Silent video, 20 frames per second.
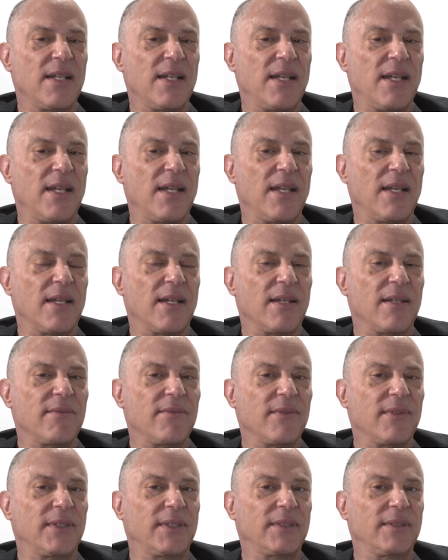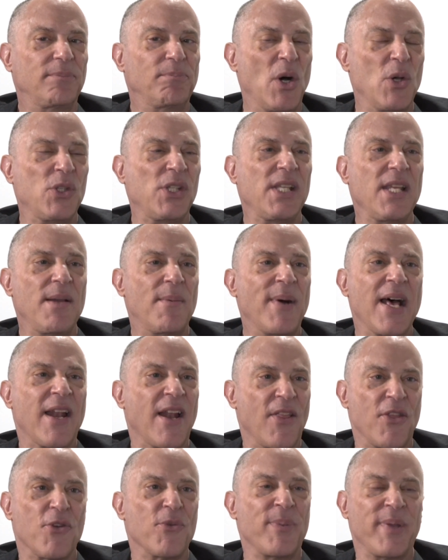And mostly about
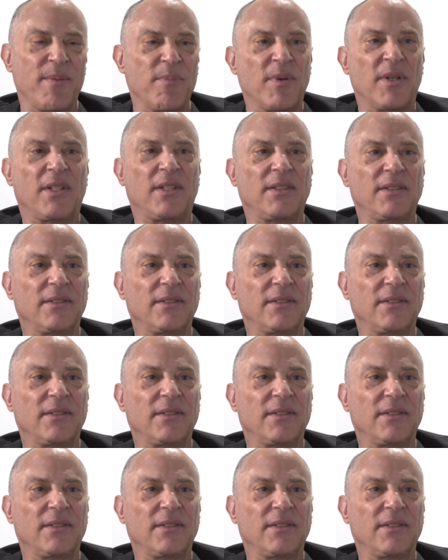other people.